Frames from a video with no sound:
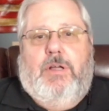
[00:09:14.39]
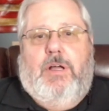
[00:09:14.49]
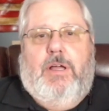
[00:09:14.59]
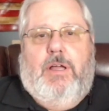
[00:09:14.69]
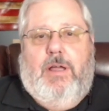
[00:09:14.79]

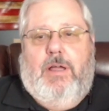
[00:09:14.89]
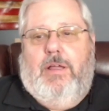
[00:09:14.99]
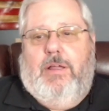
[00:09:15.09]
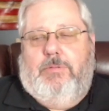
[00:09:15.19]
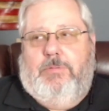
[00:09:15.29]

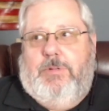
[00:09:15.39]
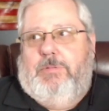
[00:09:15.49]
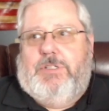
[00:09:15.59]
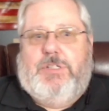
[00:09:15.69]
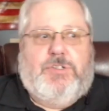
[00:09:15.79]

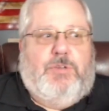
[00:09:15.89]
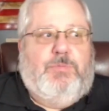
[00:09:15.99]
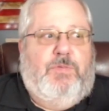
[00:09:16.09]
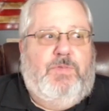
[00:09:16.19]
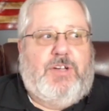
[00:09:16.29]
we see
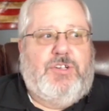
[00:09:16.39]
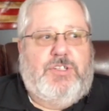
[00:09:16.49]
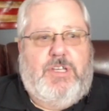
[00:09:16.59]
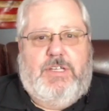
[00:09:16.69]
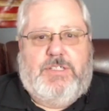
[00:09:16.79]
certain
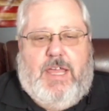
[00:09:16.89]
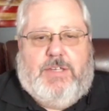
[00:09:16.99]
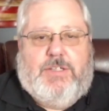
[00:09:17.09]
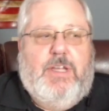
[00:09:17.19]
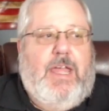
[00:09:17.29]
professions
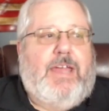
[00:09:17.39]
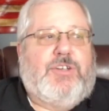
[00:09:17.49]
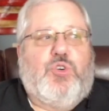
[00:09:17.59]
as